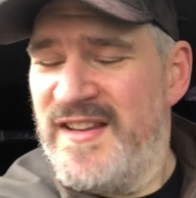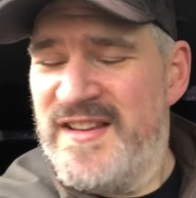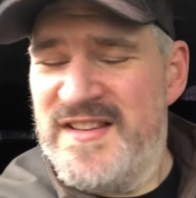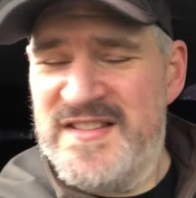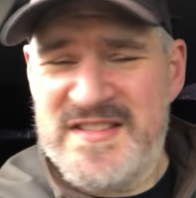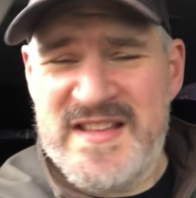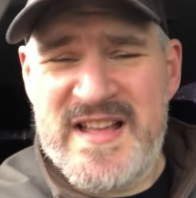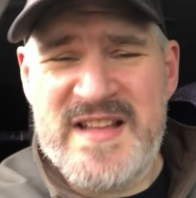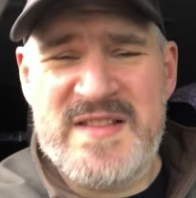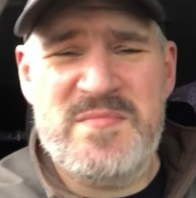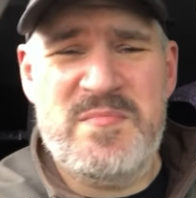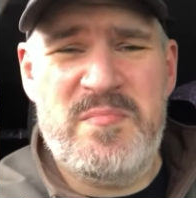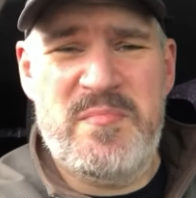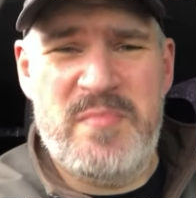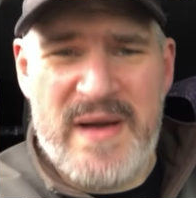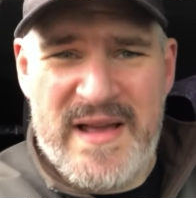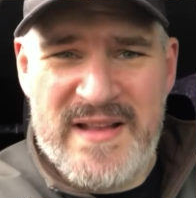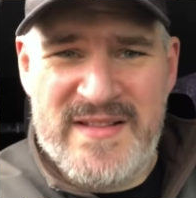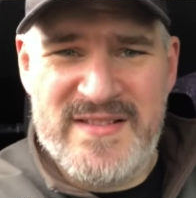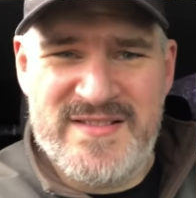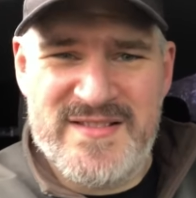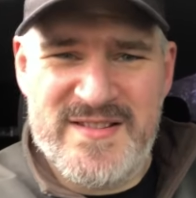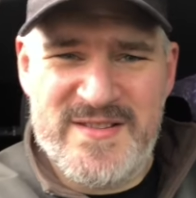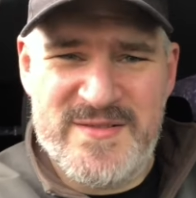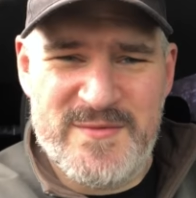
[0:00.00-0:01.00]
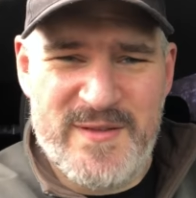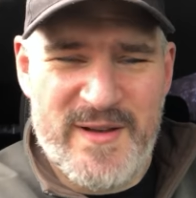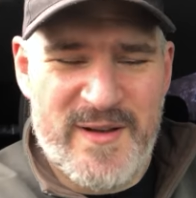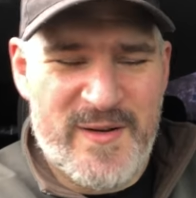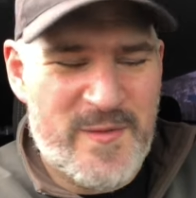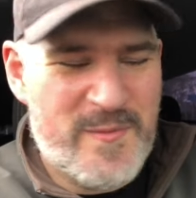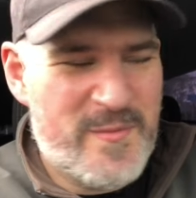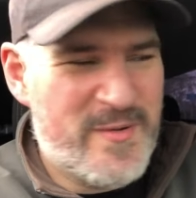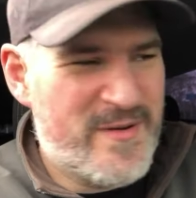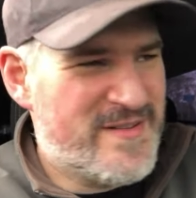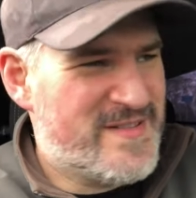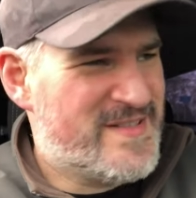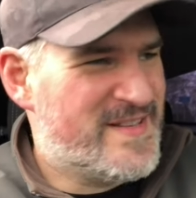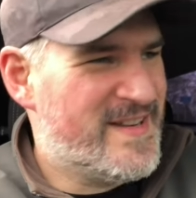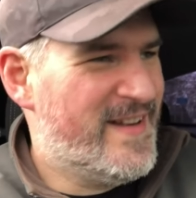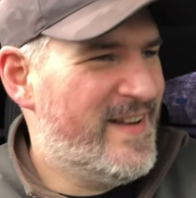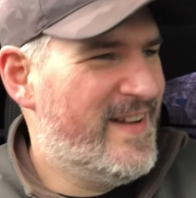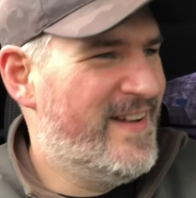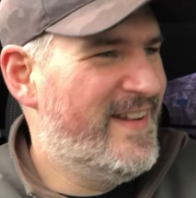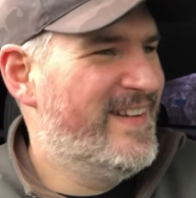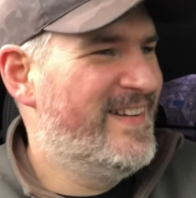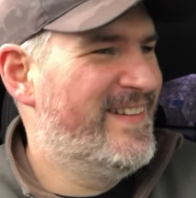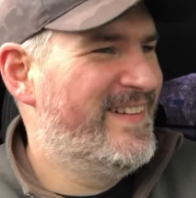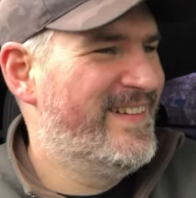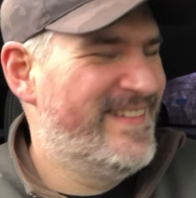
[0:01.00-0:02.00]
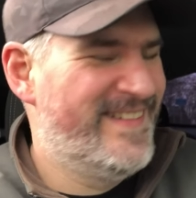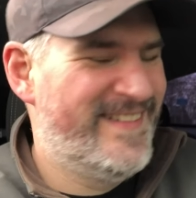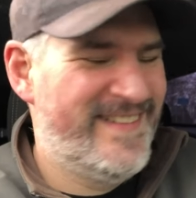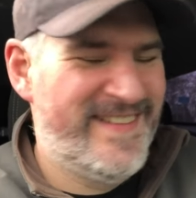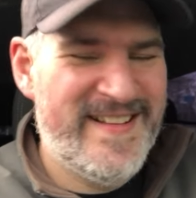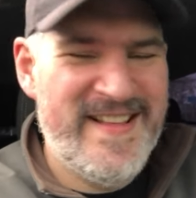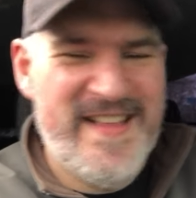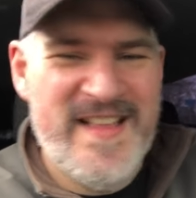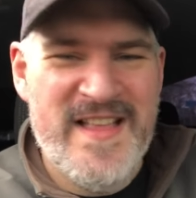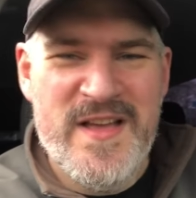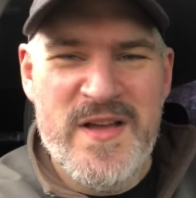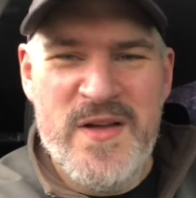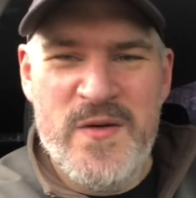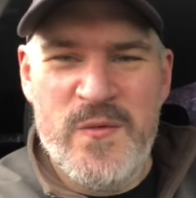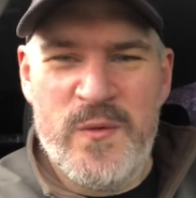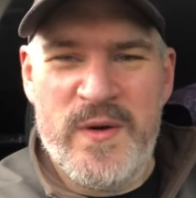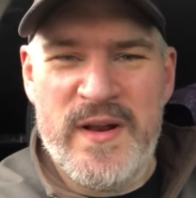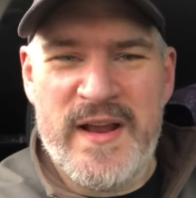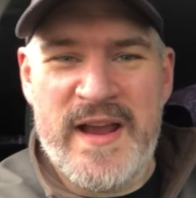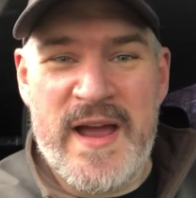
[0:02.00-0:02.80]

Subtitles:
So that's pants as well, but when